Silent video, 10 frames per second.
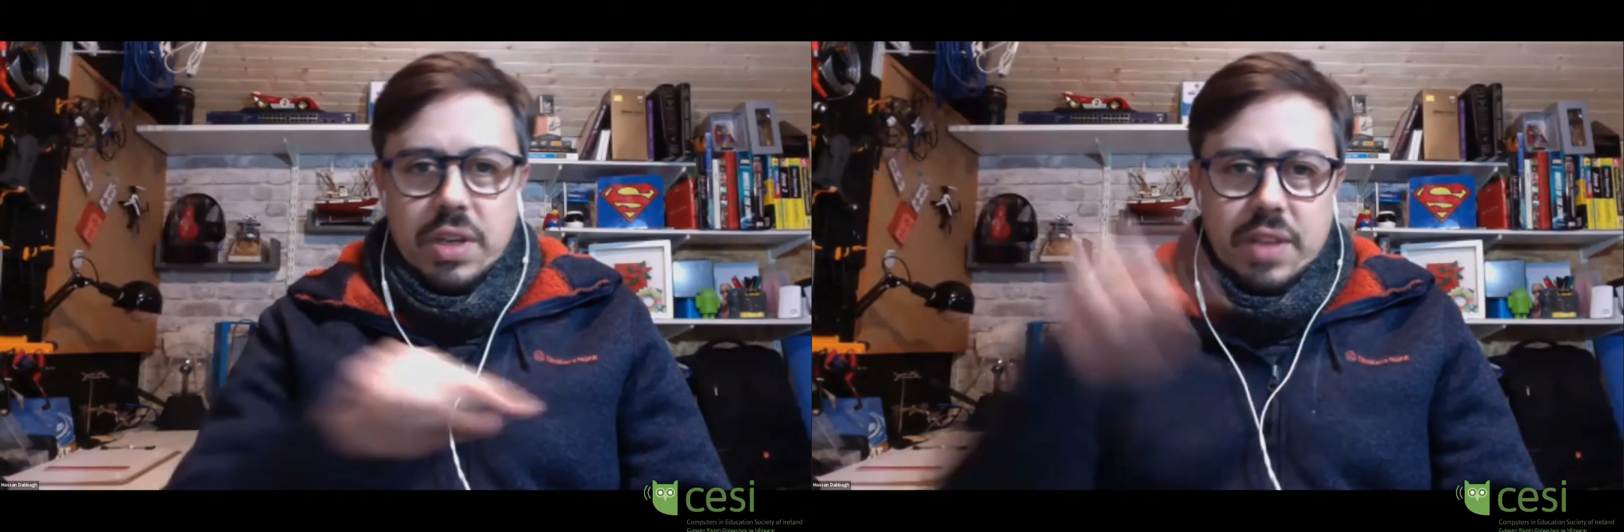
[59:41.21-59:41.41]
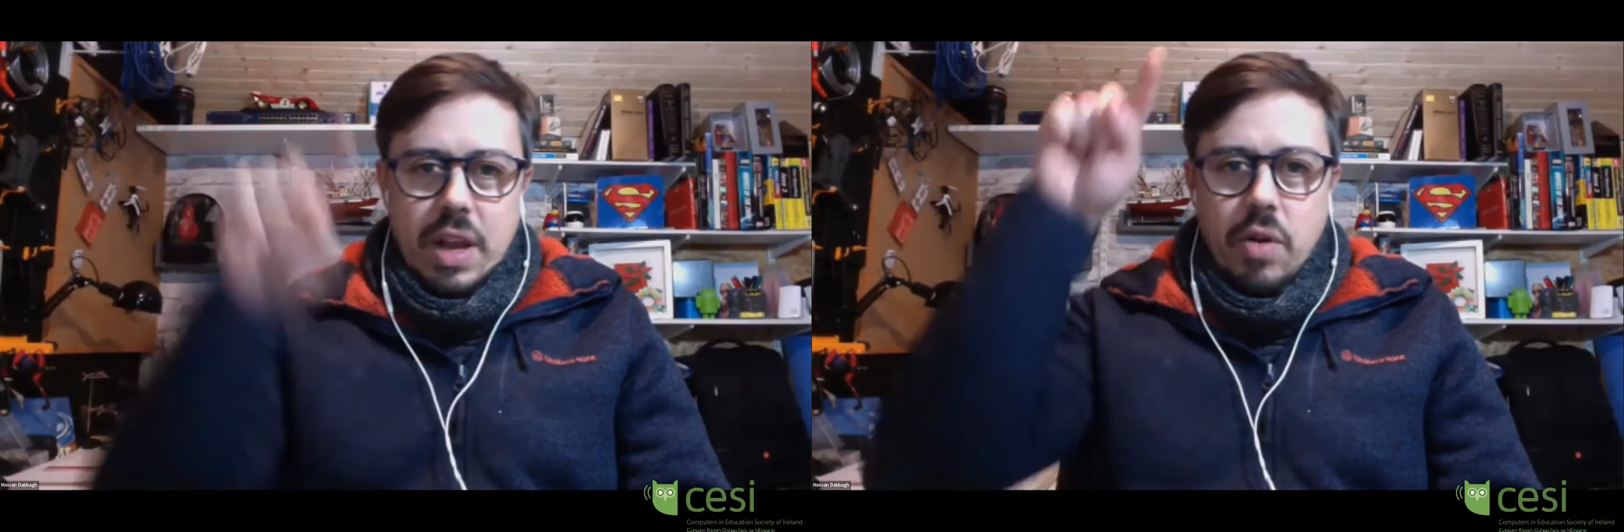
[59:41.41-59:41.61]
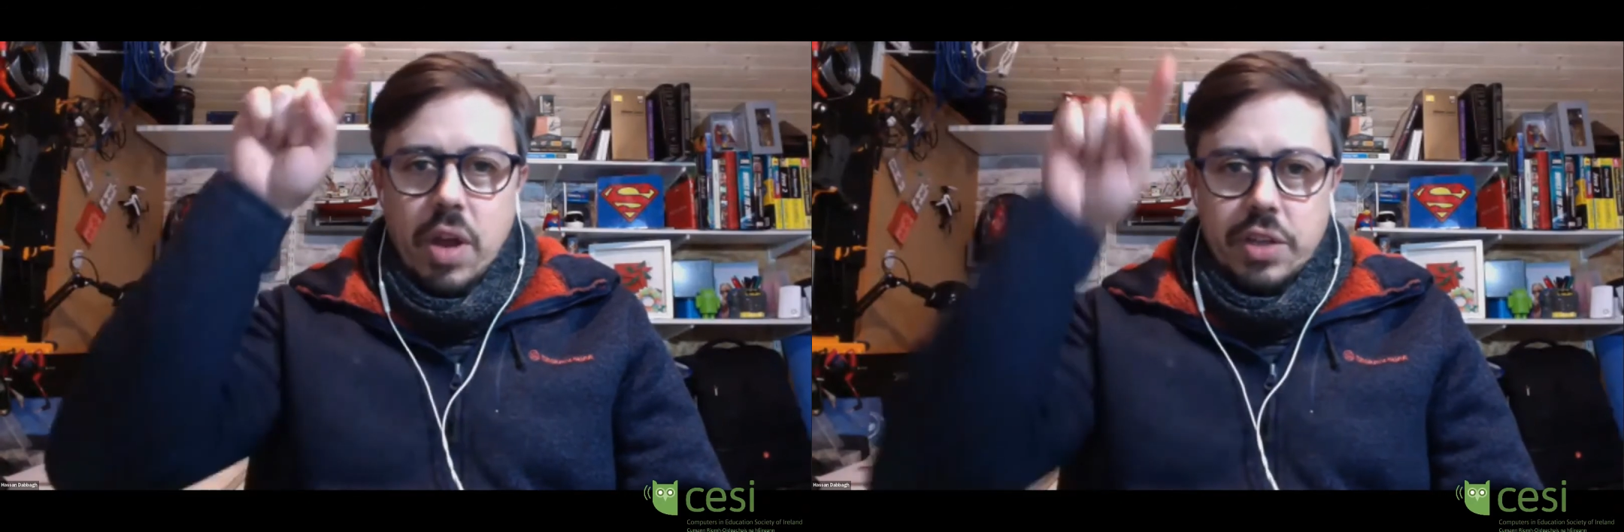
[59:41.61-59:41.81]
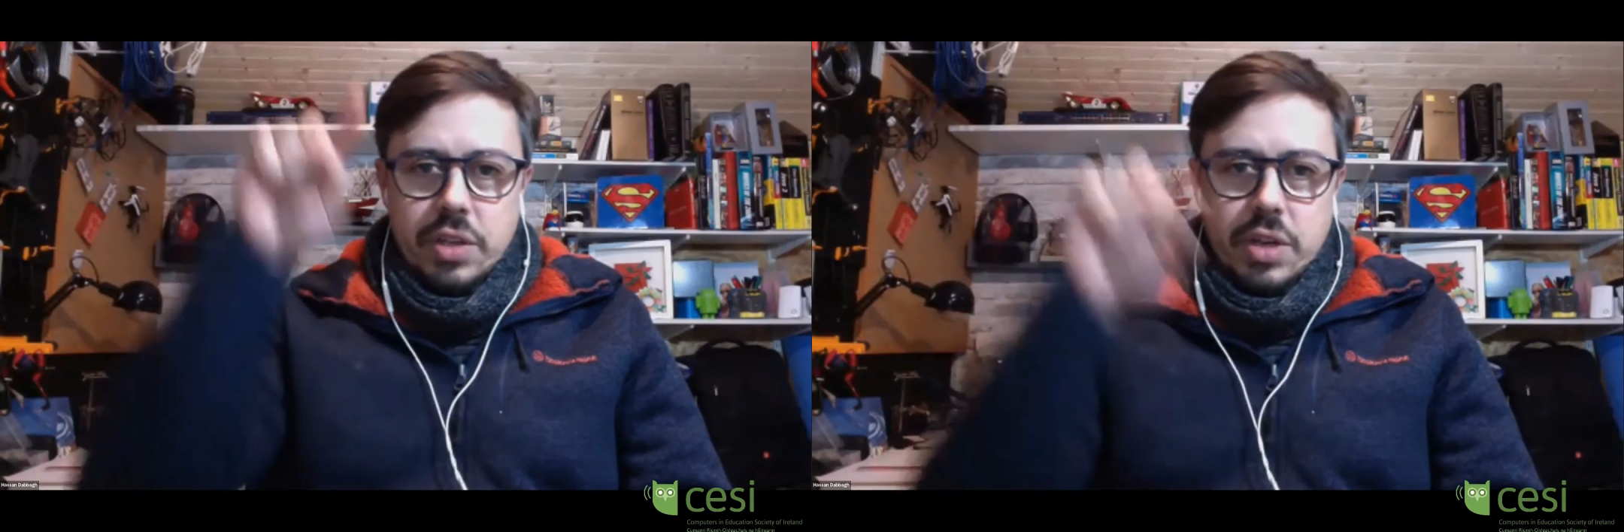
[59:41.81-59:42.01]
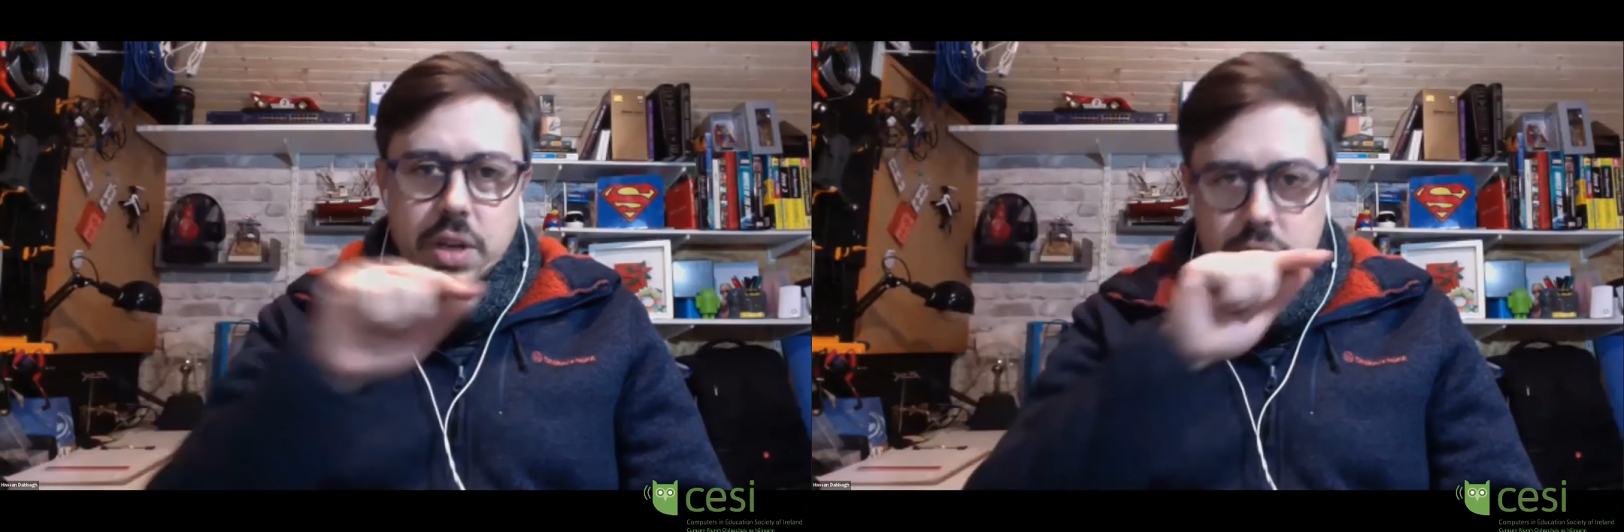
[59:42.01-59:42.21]

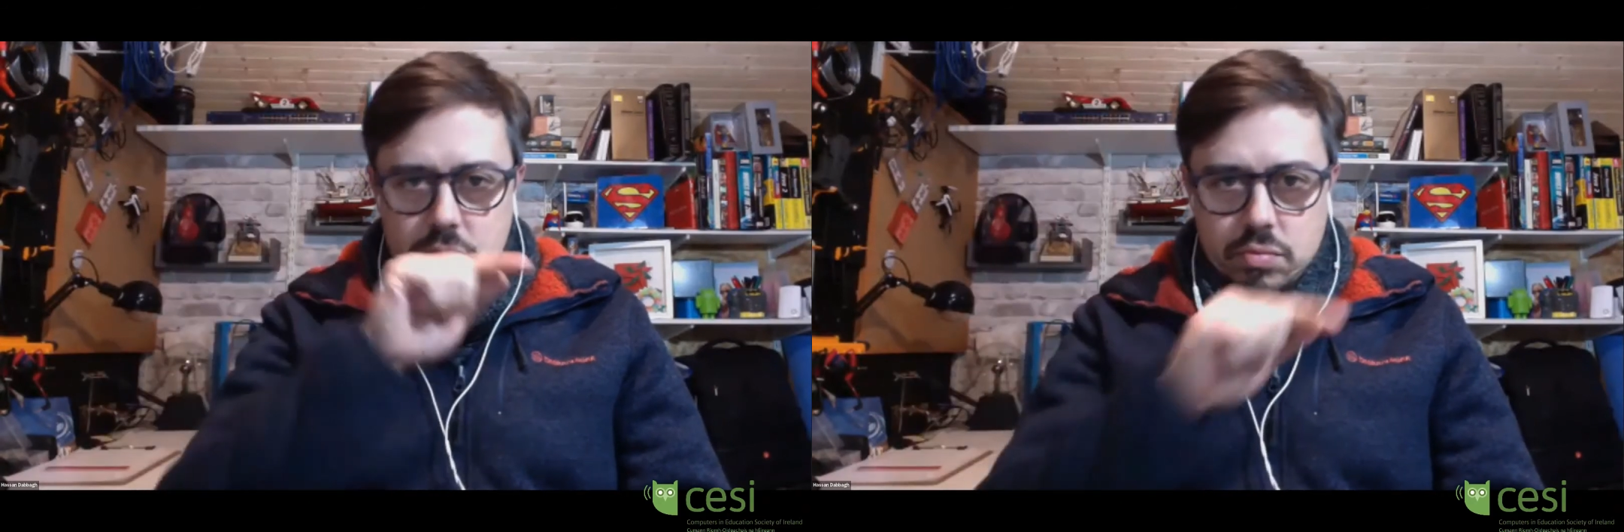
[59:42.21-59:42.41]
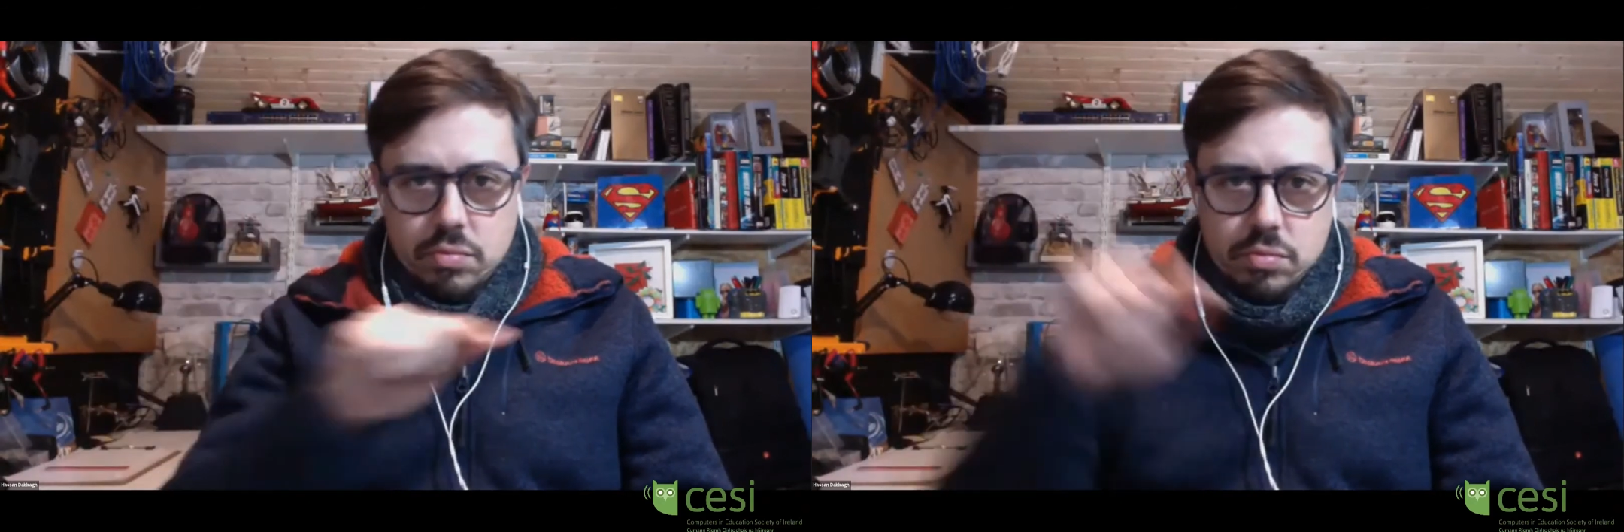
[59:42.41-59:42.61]
acceleration in